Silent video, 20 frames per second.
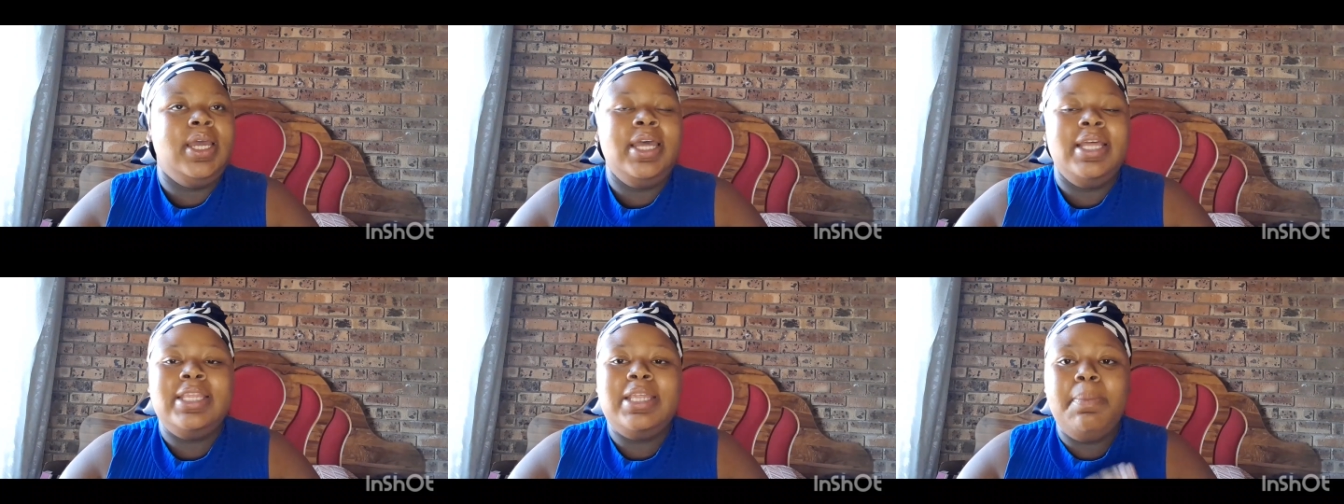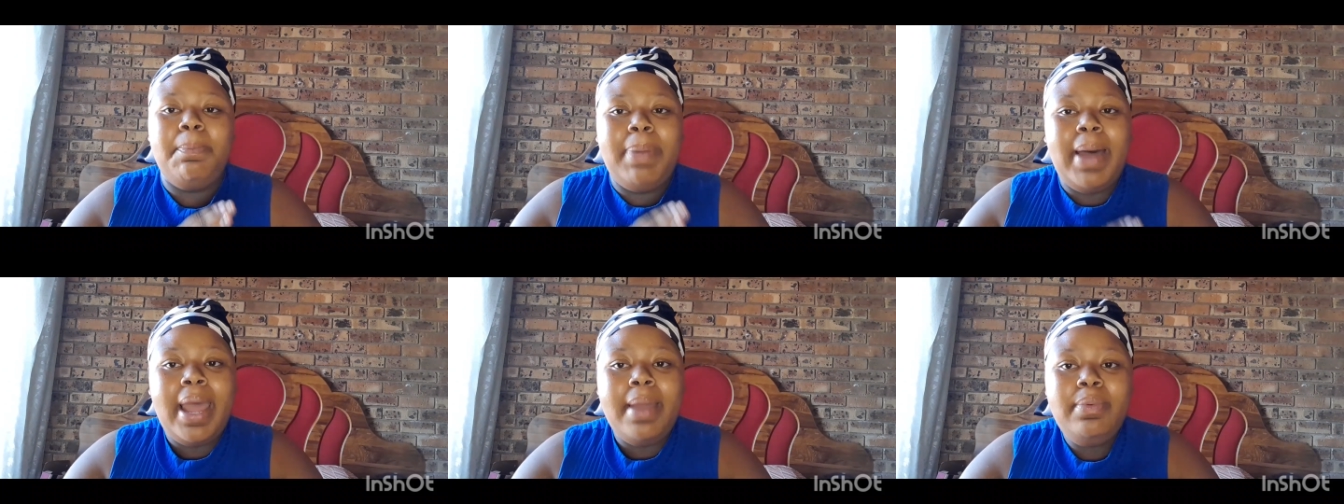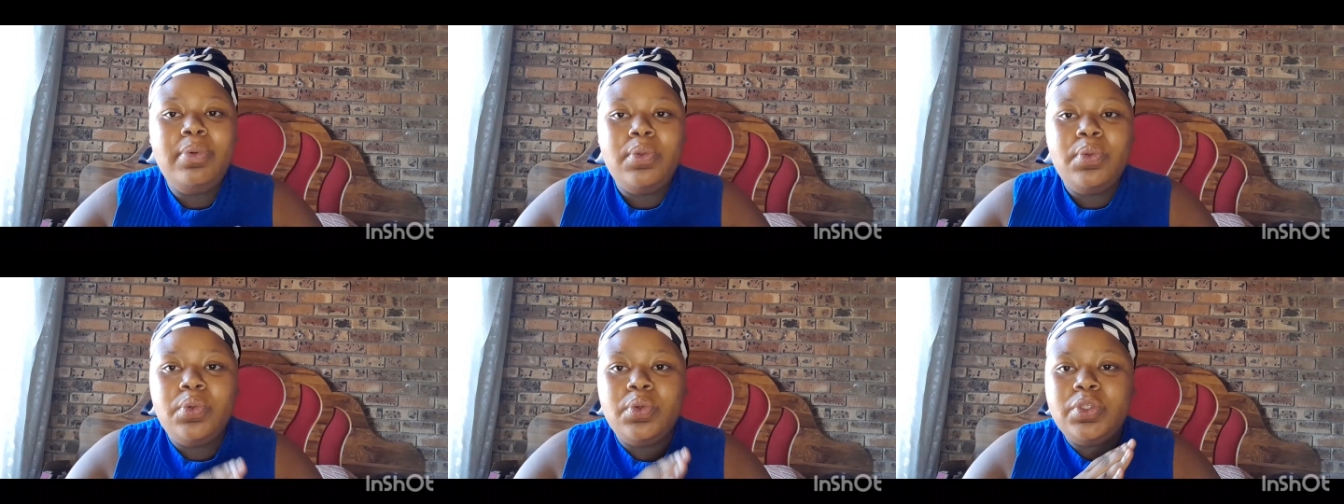The
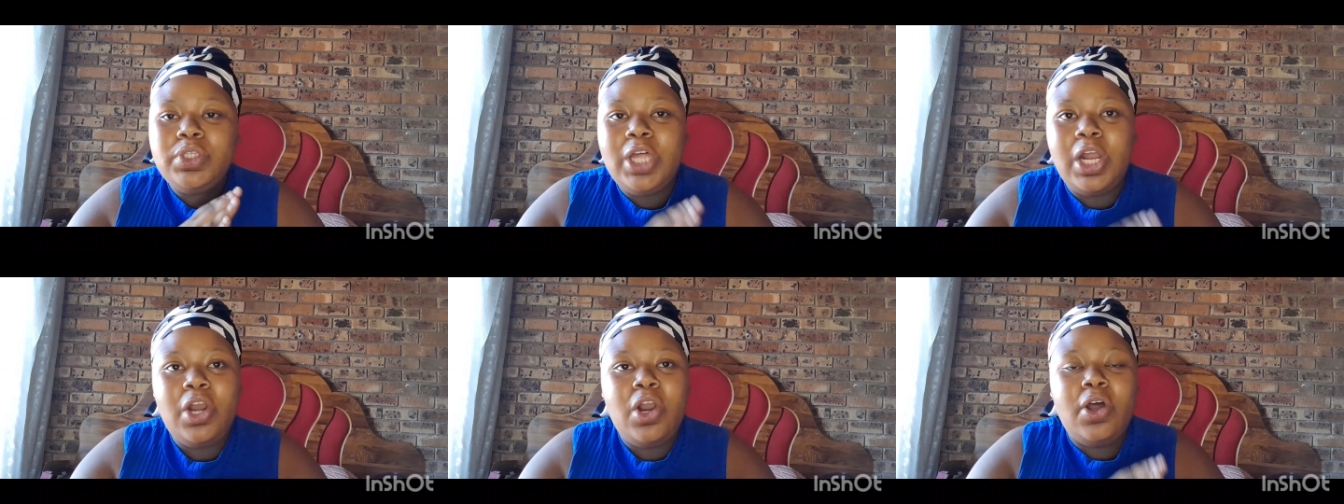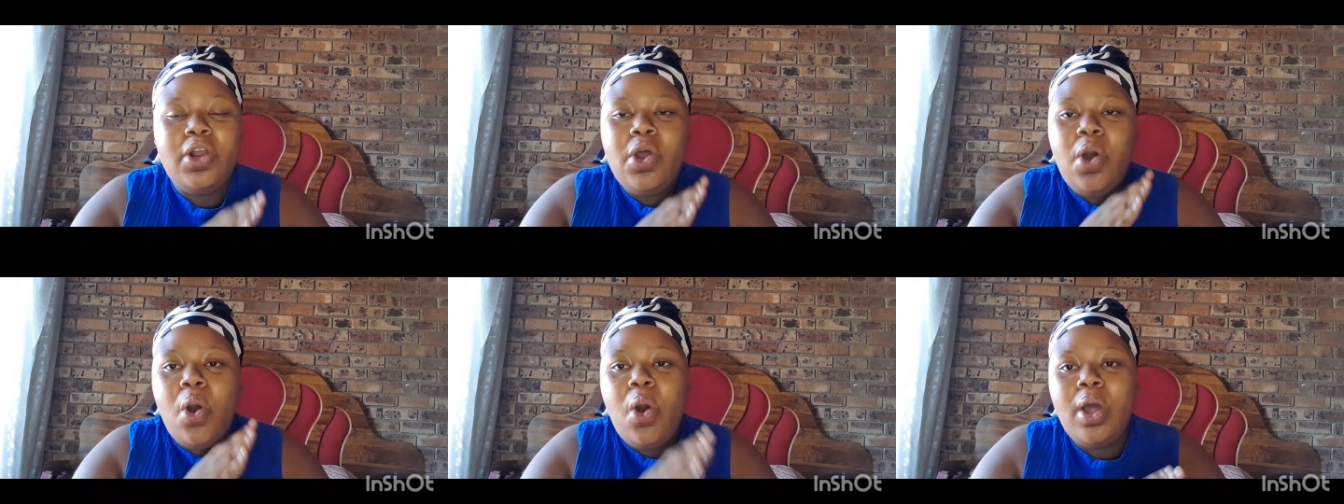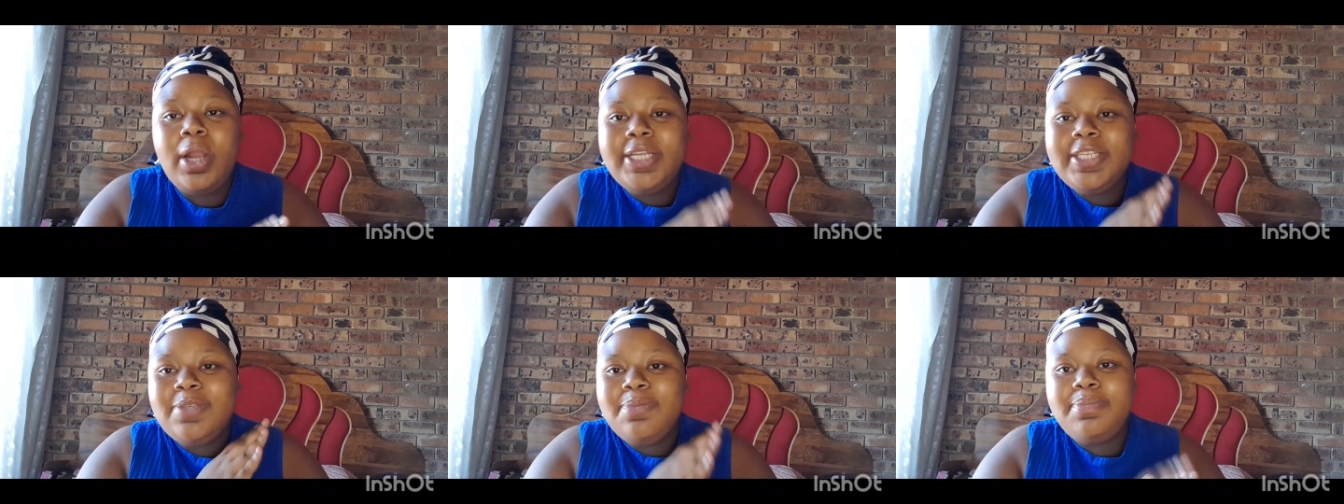Bible, the Lord, the
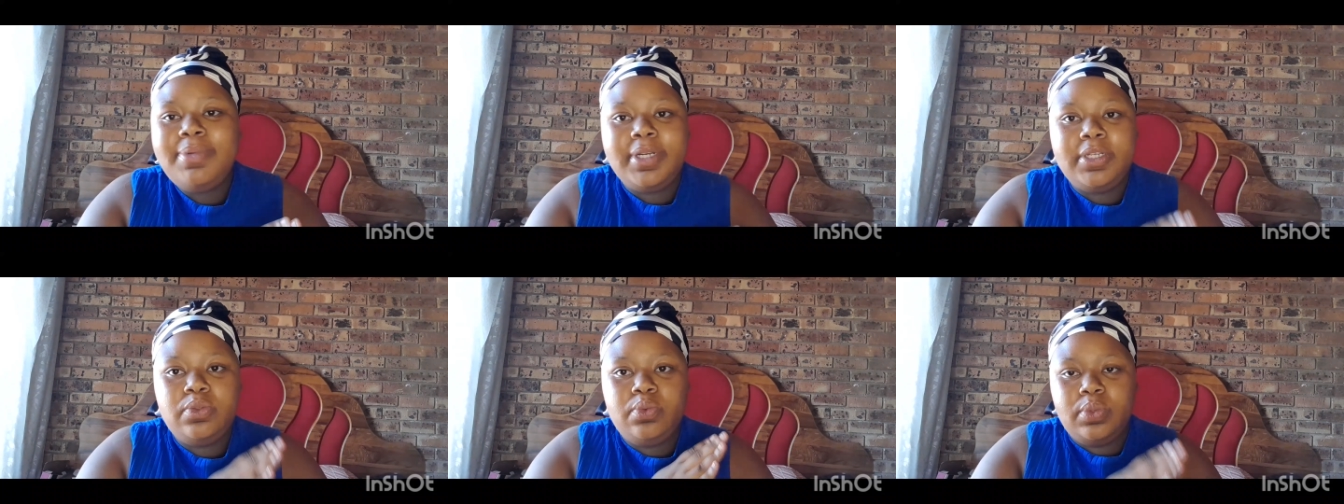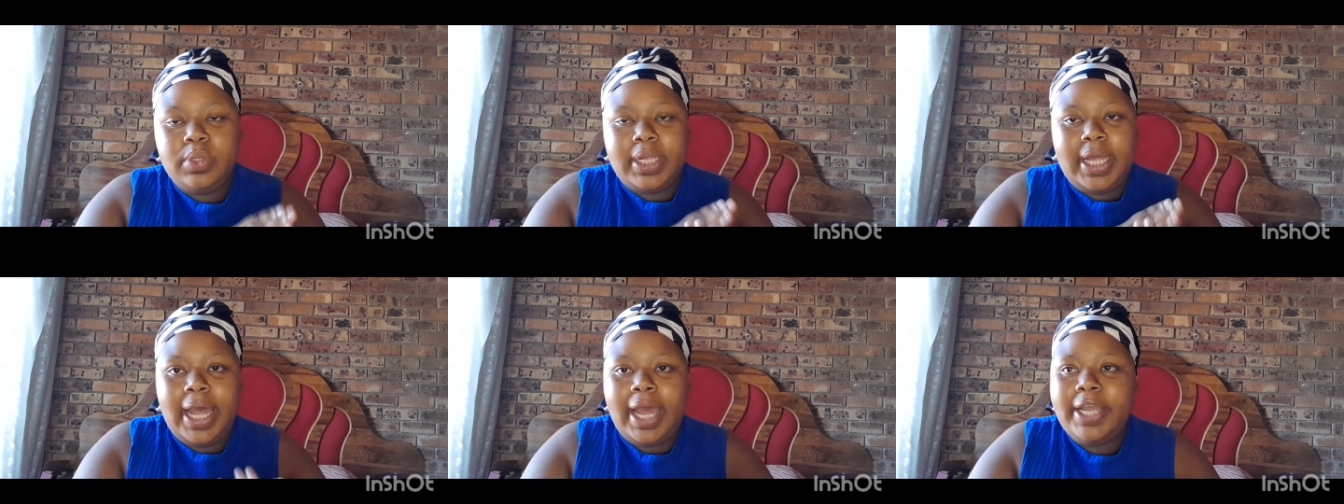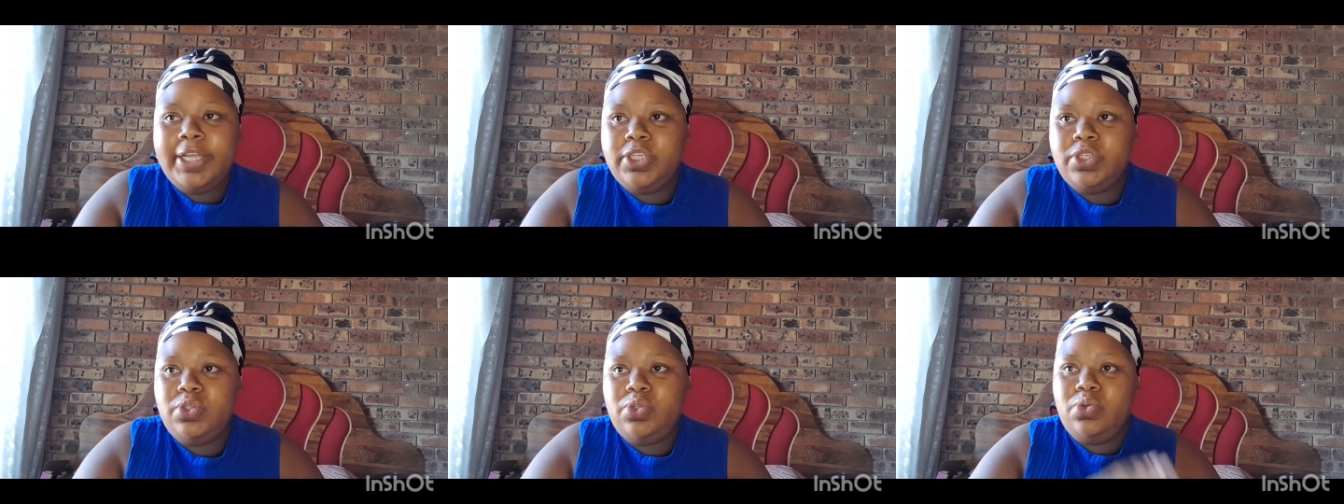Holy Spirit will
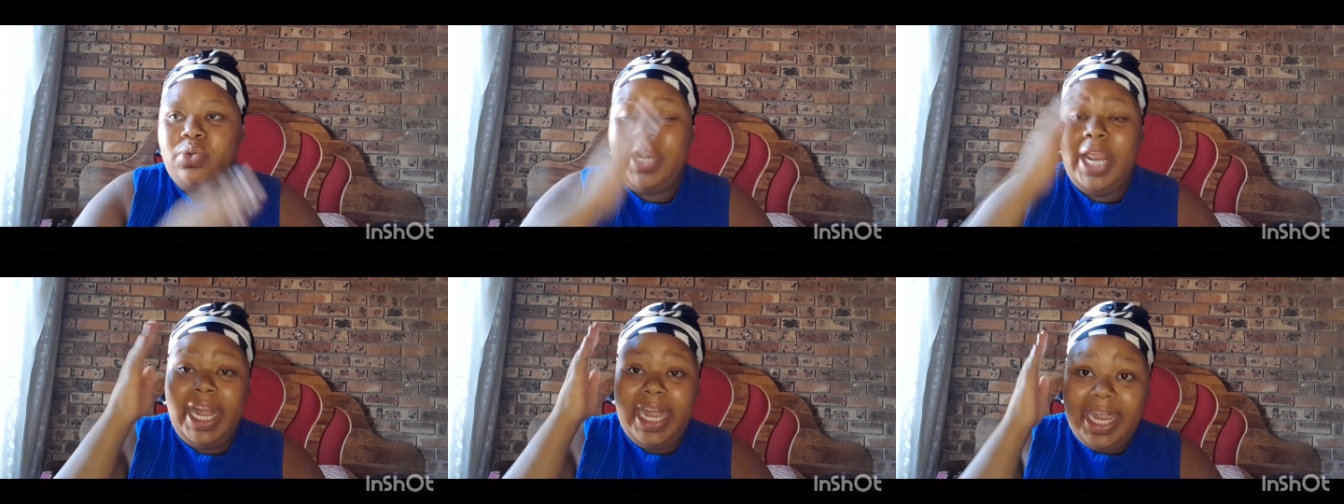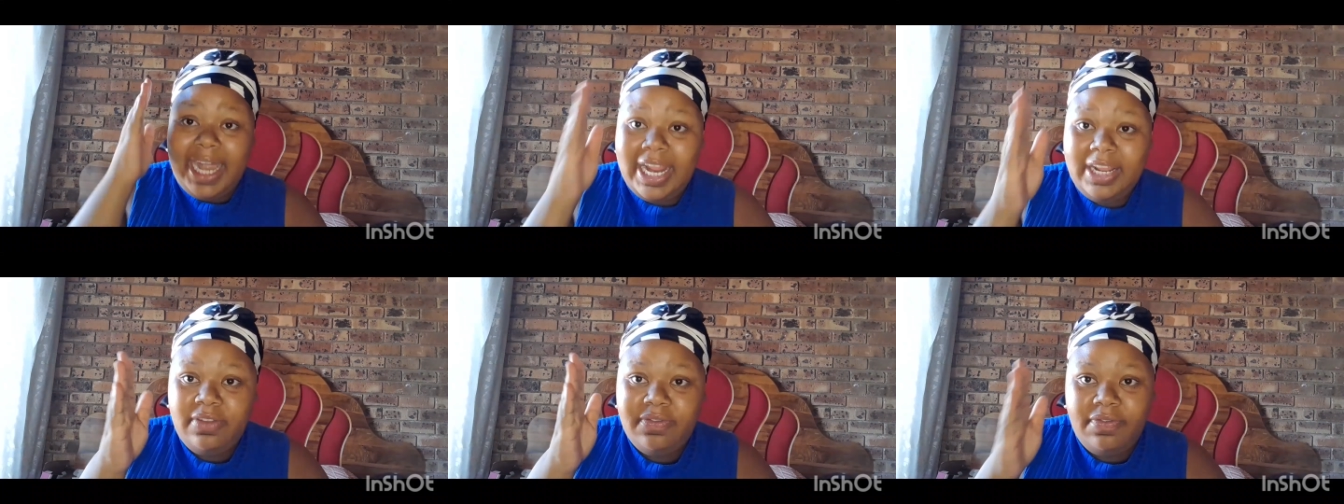guide you to the right